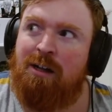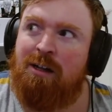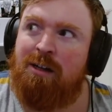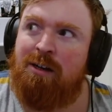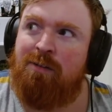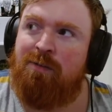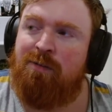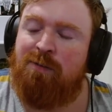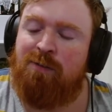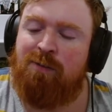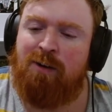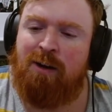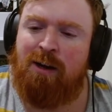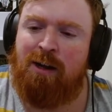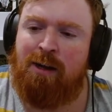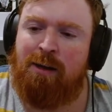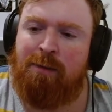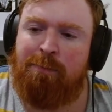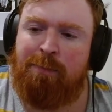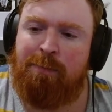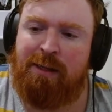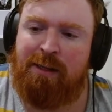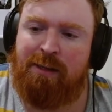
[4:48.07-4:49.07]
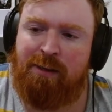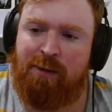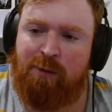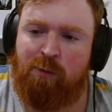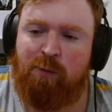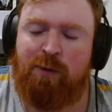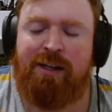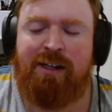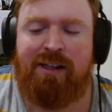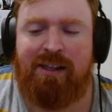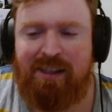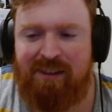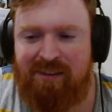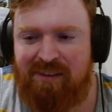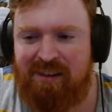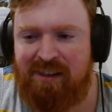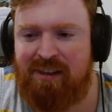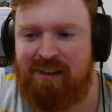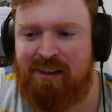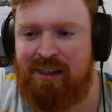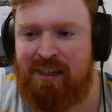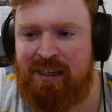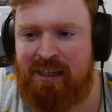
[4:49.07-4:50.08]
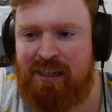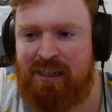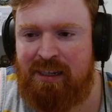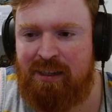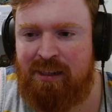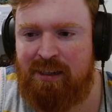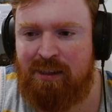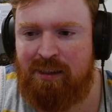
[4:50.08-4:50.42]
from realistically